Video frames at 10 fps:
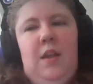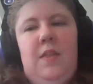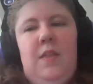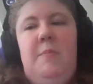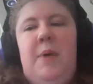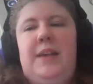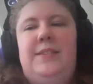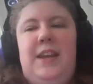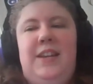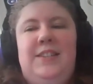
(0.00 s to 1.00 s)
the best
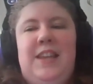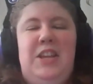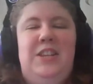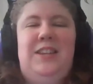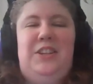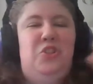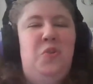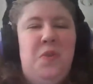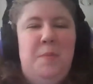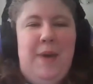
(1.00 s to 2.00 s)
I can say is like
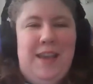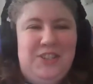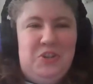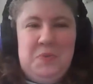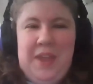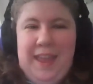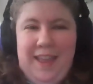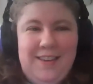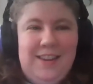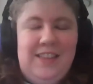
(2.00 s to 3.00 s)
do the best you
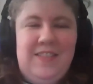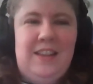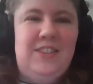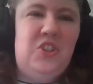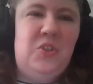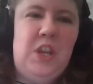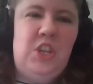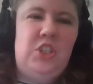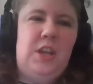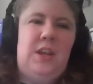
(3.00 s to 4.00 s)
can in that
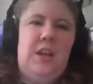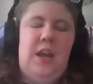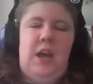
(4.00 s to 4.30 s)
situation.